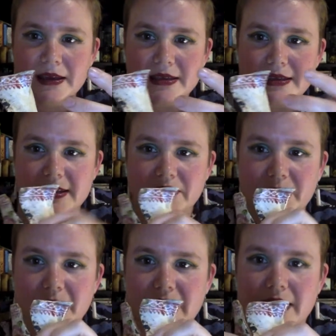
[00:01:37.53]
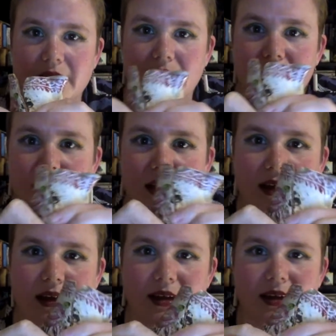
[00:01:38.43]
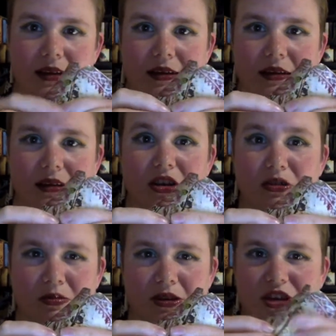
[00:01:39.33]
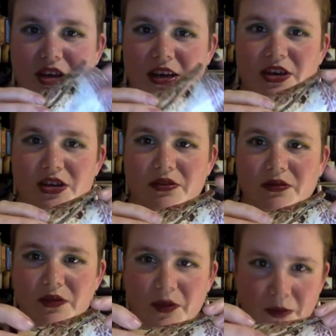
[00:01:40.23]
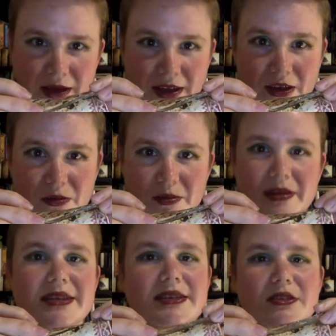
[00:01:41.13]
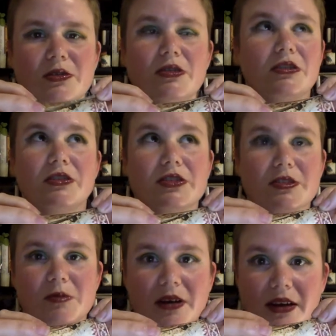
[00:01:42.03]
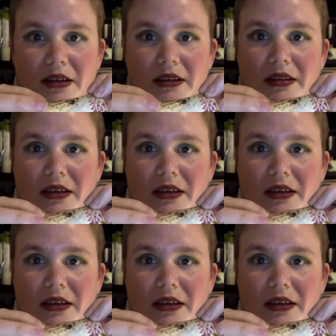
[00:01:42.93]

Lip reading: It's giving me a new appreciation for the way humans all across the world,